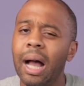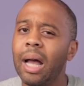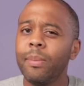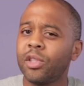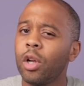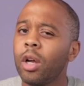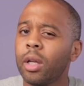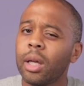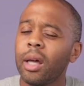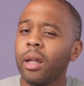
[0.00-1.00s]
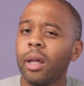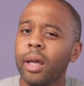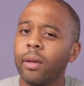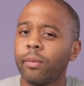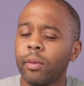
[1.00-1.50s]
I'm starting to kind of
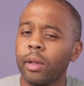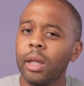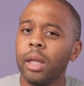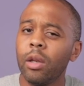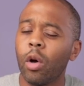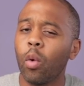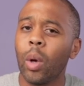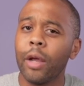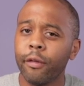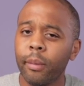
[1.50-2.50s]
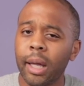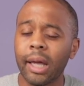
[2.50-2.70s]
like lean away from that.